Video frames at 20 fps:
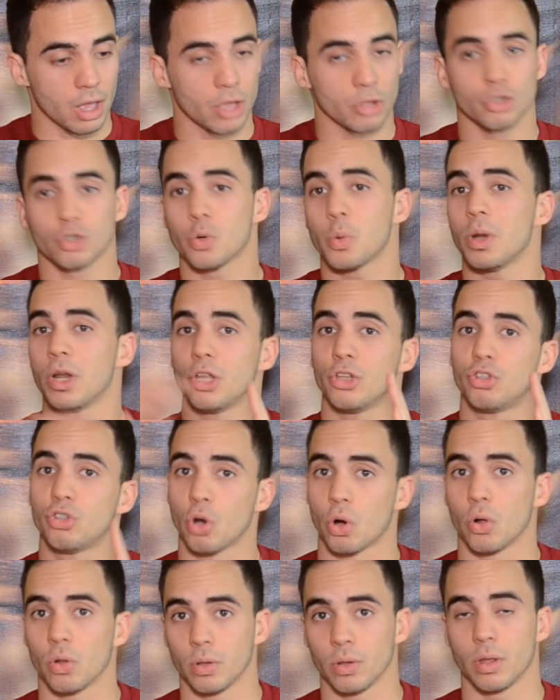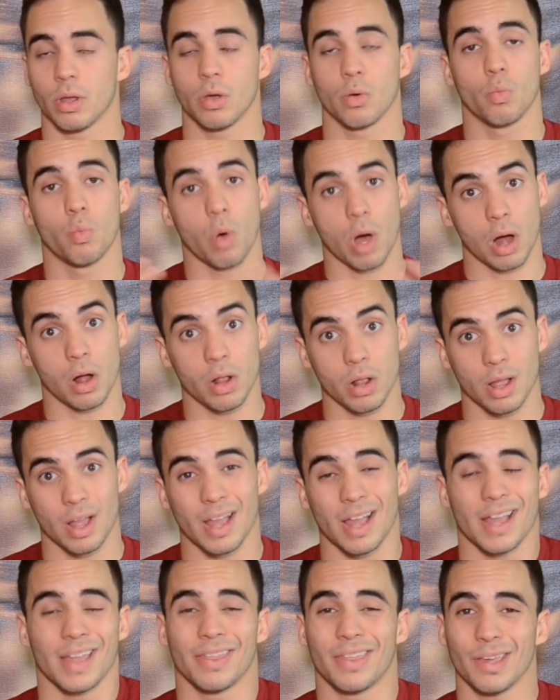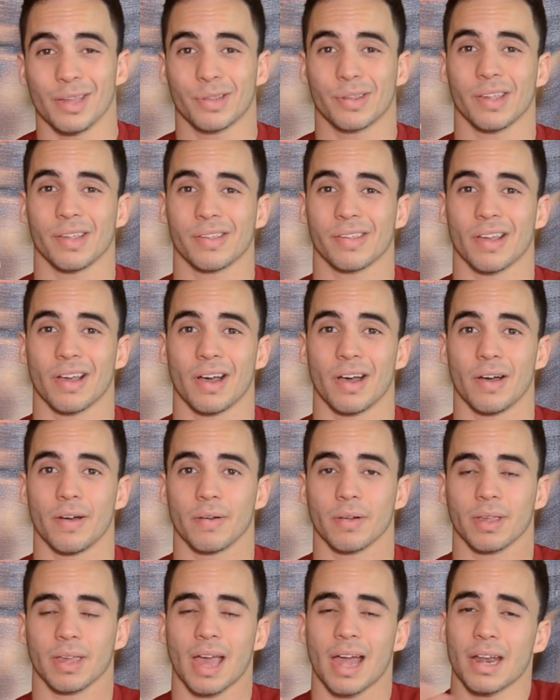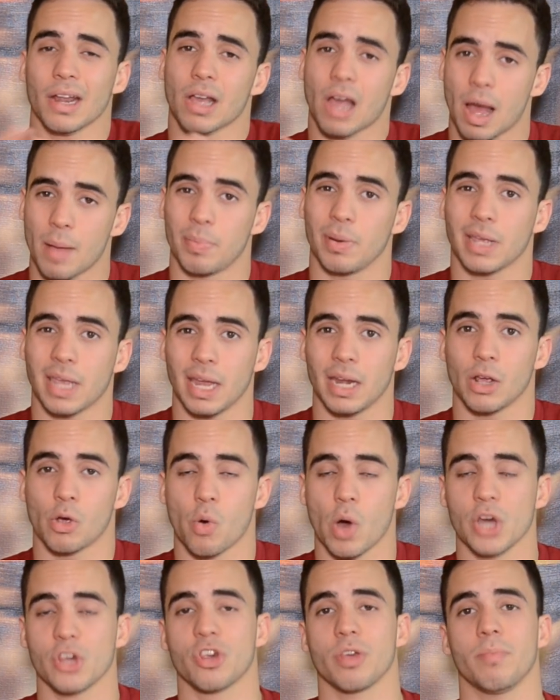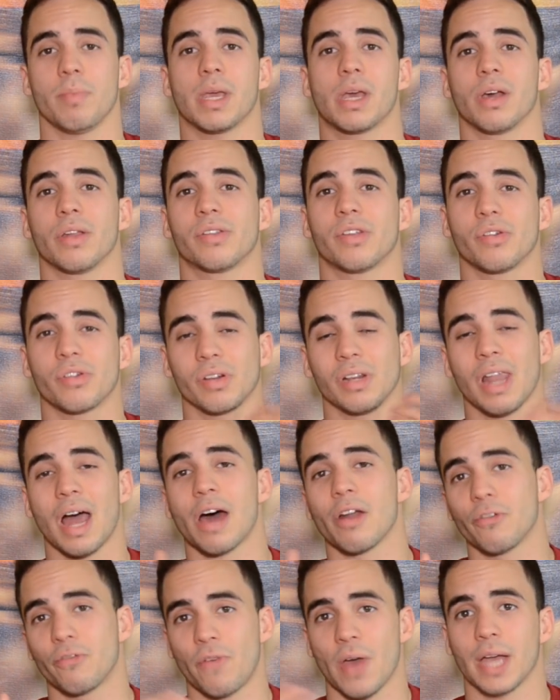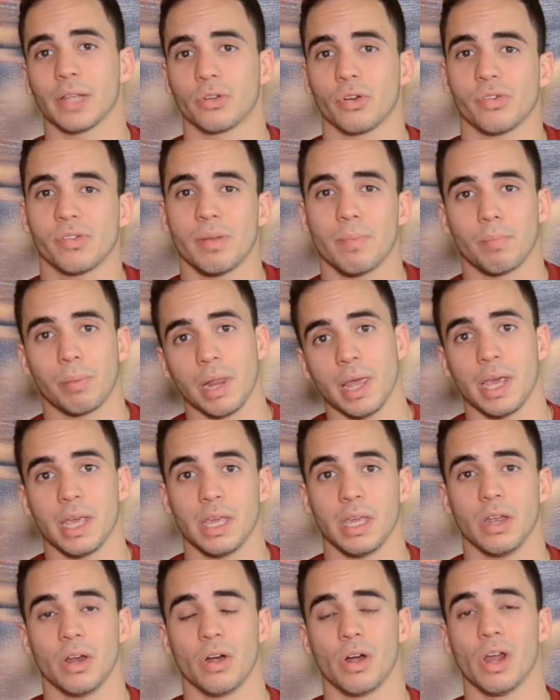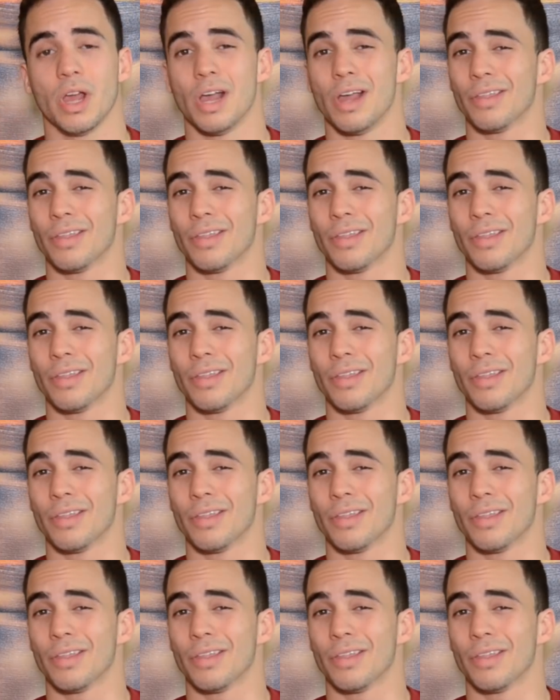to an adult? Well, this is a kind of complicated question because there's a lot of factors in play here.